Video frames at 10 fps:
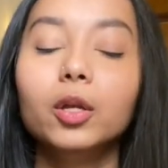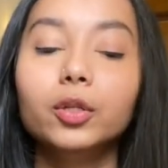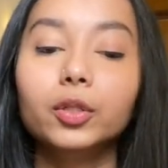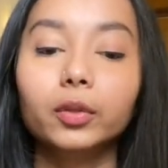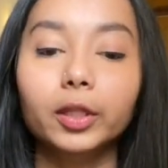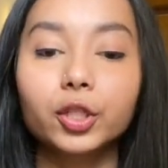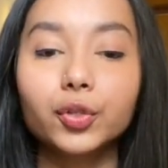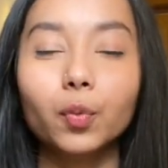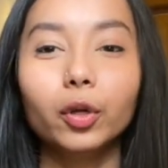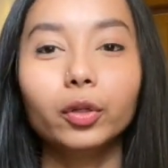So they
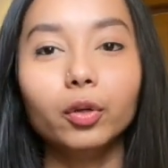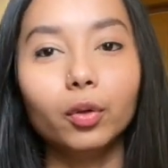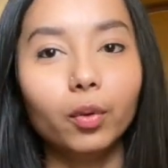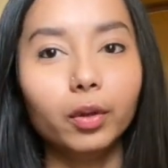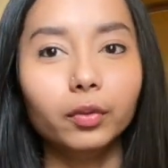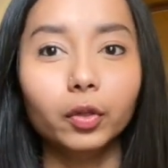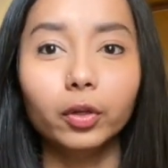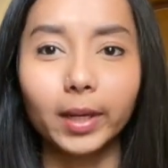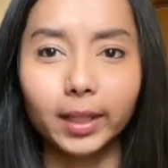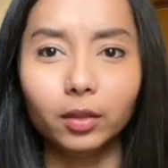just want to know if
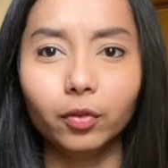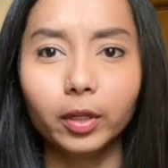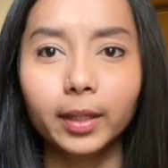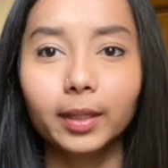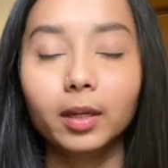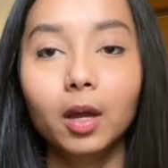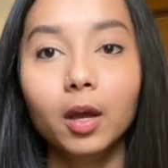you're ready for it.